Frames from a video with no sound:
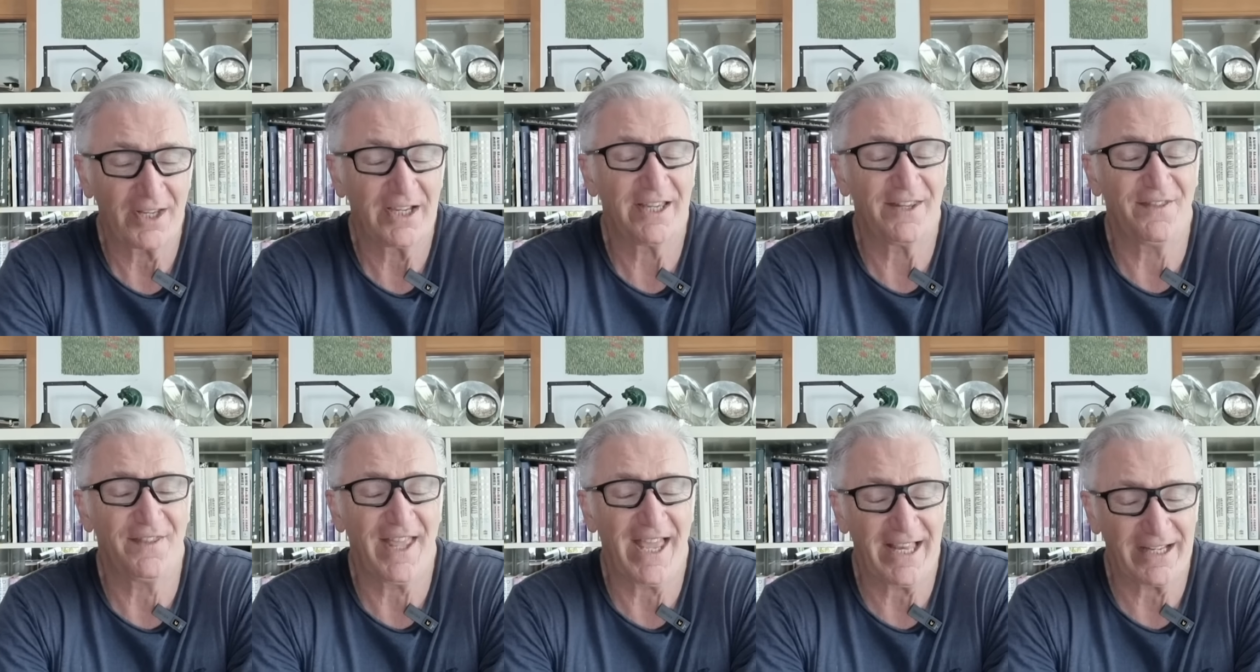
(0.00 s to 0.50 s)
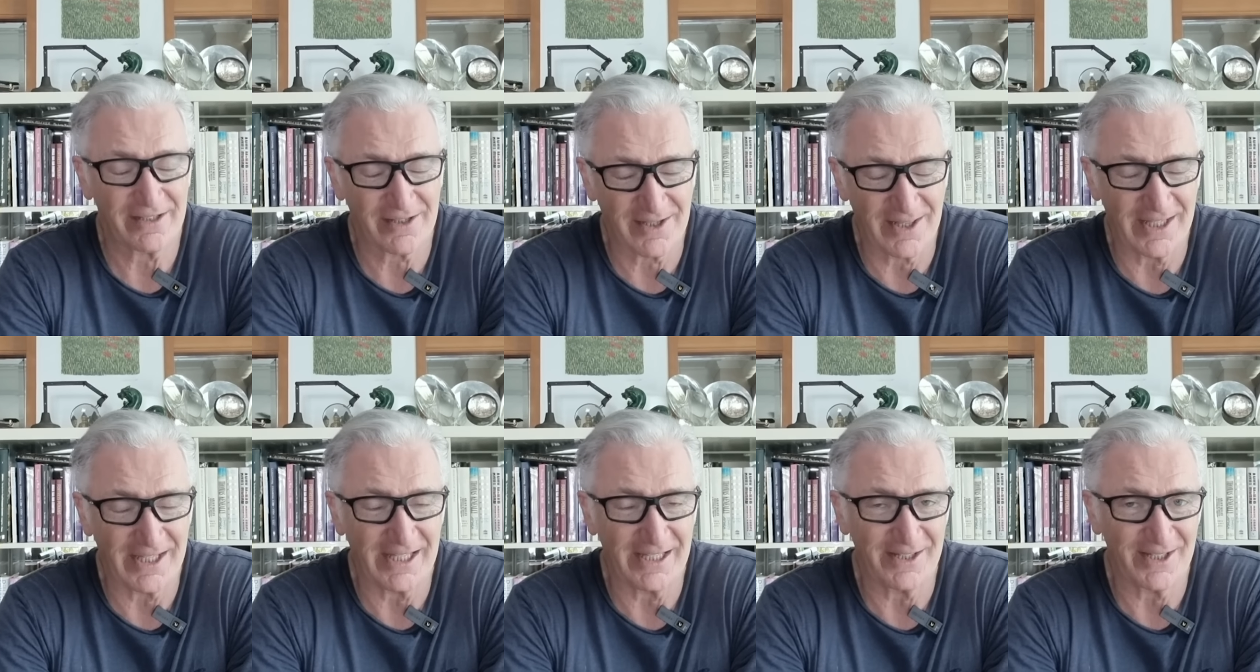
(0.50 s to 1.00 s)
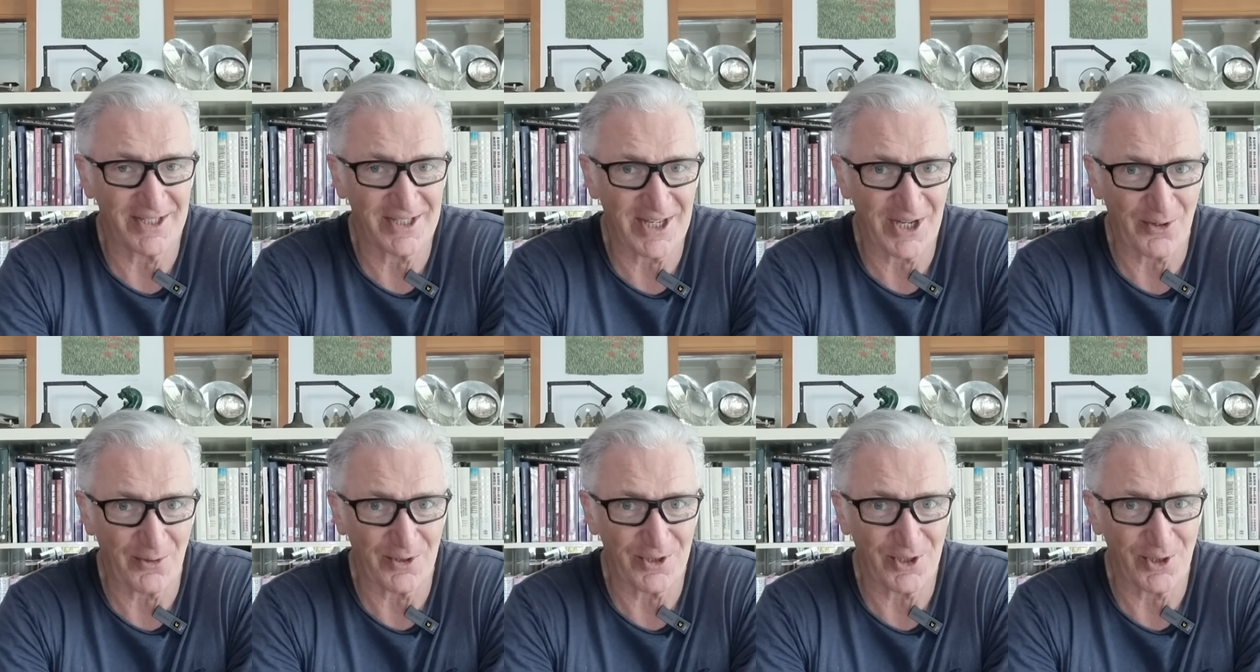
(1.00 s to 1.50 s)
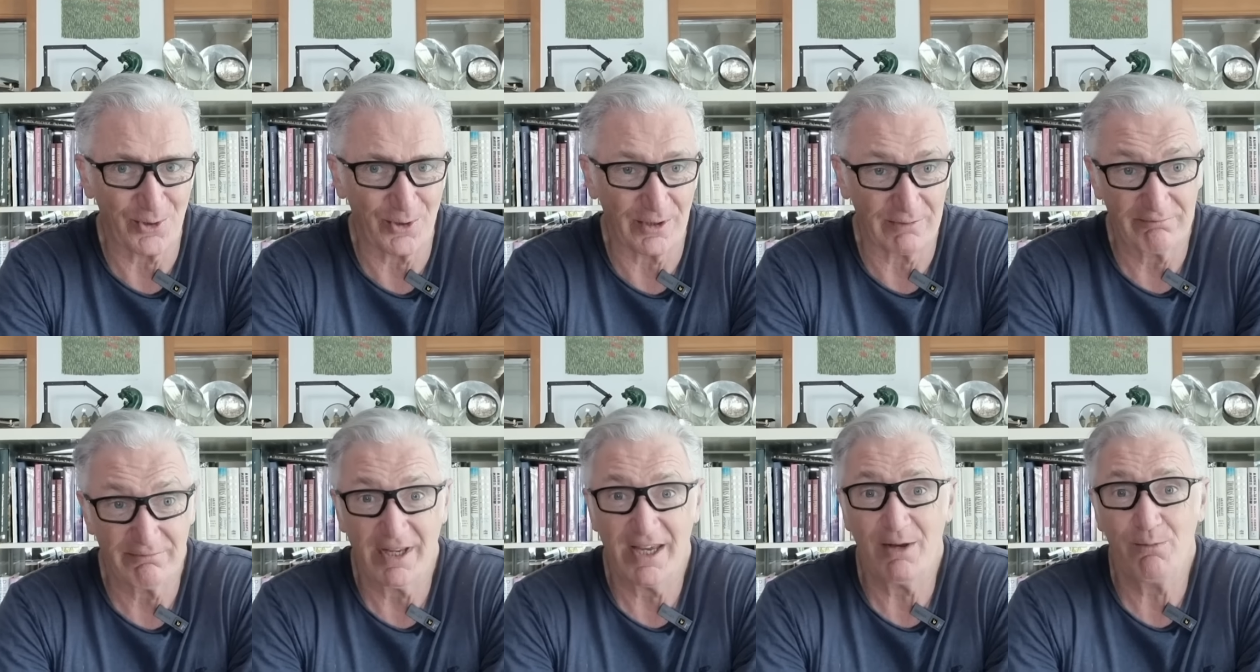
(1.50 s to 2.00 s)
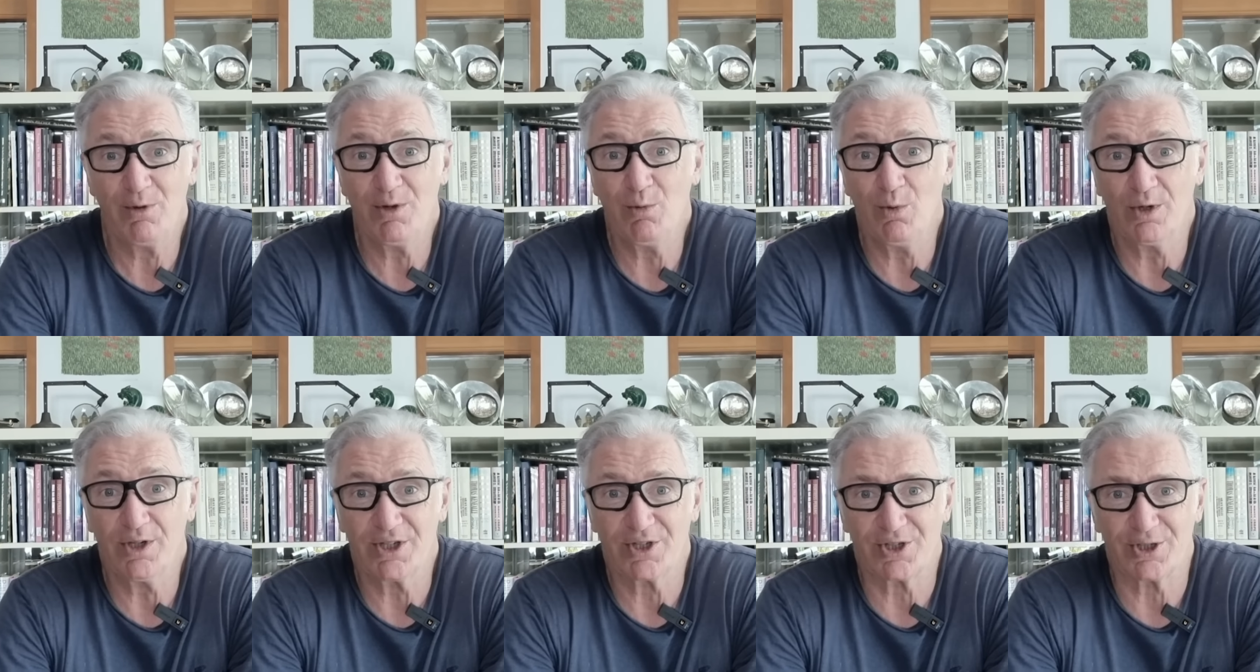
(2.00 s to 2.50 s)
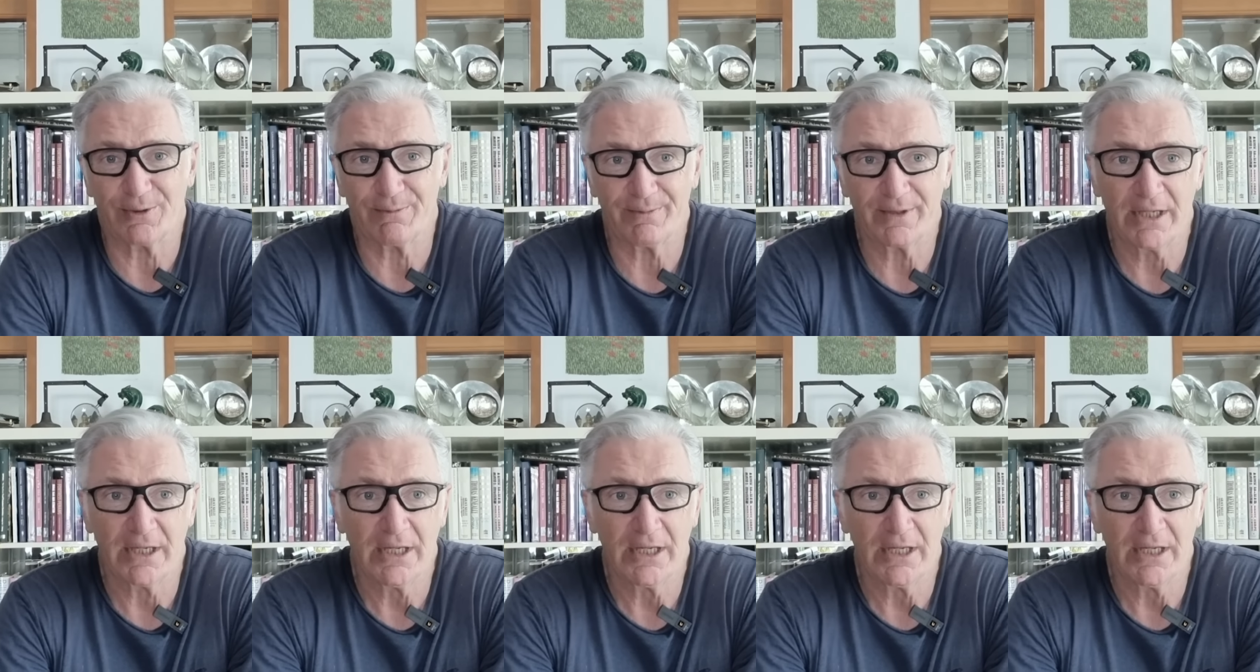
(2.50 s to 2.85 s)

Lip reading: And that's the secret to it. And we wanted to.